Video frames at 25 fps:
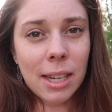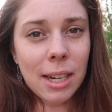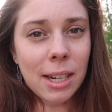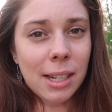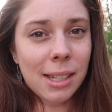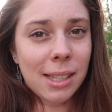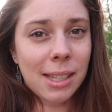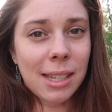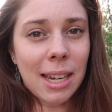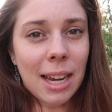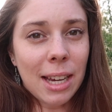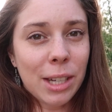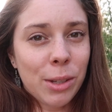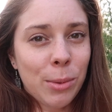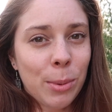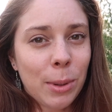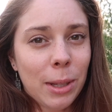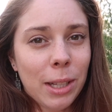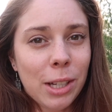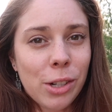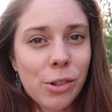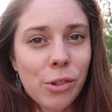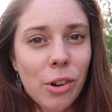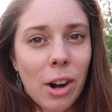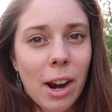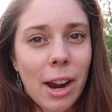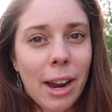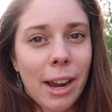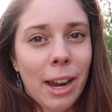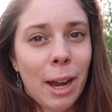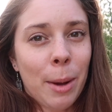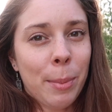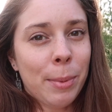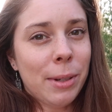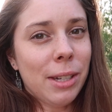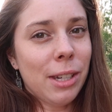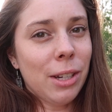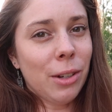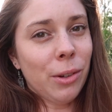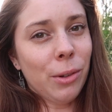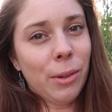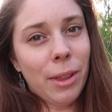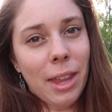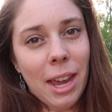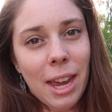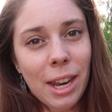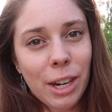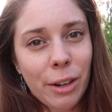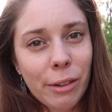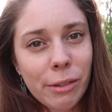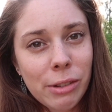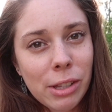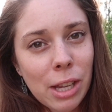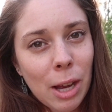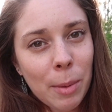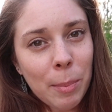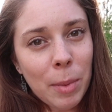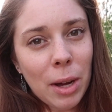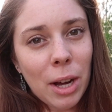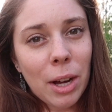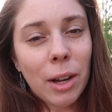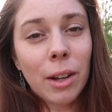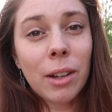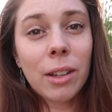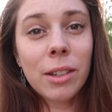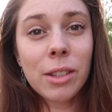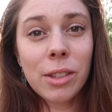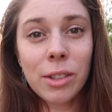and it stays really dry up until the end of summer.